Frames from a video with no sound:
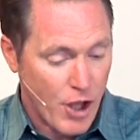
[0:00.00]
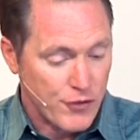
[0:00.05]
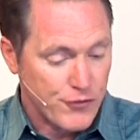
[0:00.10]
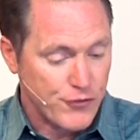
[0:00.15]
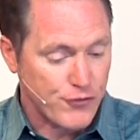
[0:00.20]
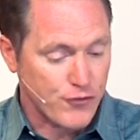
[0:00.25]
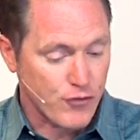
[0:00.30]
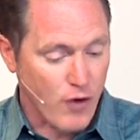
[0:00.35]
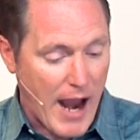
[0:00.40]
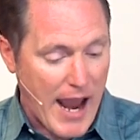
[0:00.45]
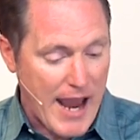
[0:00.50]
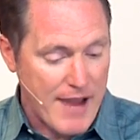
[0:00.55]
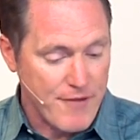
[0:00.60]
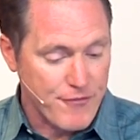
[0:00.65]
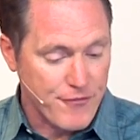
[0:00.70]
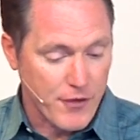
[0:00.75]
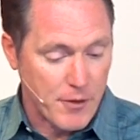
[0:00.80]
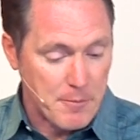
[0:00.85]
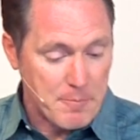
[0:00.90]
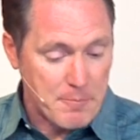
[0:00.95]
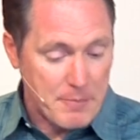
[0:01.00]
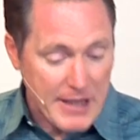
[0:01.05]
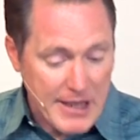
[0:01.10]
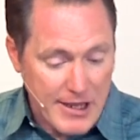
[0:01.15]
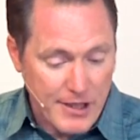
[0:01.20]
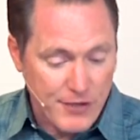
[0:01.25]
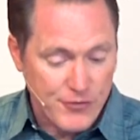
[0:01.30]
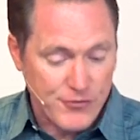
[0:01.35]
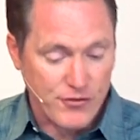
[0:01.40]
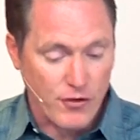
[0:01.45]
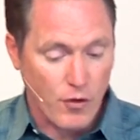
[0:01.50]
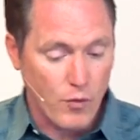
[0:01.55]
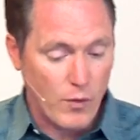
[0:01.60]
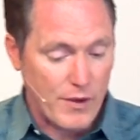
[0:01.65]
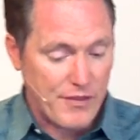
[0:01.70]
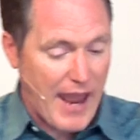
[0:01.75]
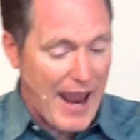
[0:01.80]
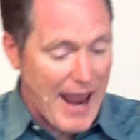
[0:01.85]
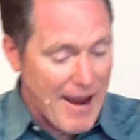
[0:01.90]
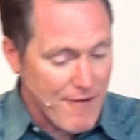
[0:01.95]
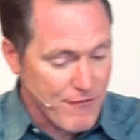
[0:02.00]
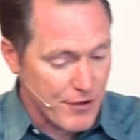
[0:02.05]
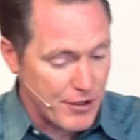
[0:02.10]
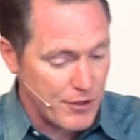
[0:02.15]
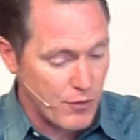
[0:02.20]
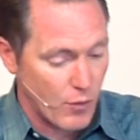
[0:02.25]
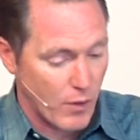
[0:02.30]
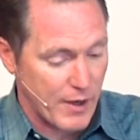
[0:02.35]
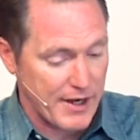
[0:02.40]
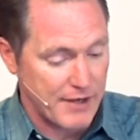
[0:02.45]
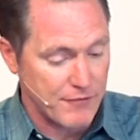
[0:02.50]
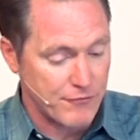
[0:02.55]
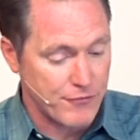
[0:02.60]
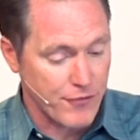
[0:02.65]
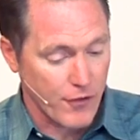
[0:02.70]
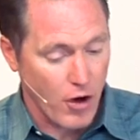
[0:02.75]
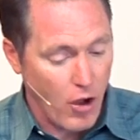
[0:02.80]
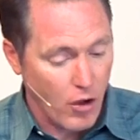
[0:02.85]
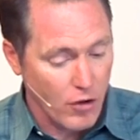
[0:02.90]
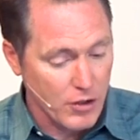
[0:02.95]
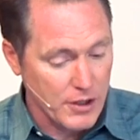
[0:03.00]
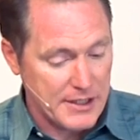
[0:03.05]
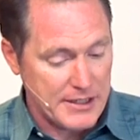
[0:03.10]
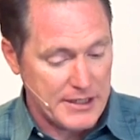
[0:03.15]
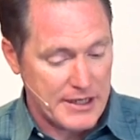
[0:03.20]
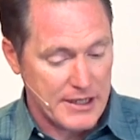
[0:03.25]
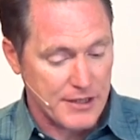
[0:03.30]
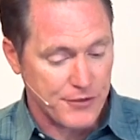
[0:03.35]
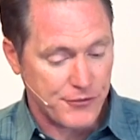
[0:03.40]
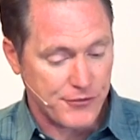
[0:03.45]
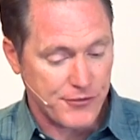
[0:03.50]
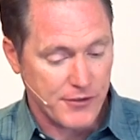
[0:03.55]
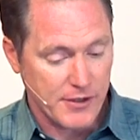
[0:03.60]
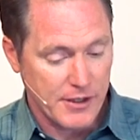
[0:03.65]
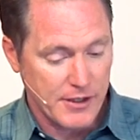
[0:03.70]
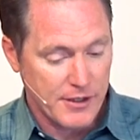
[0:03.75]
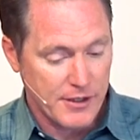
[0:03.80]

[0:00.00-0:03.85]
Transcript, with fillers: Strive for peace with everyone and for holiness,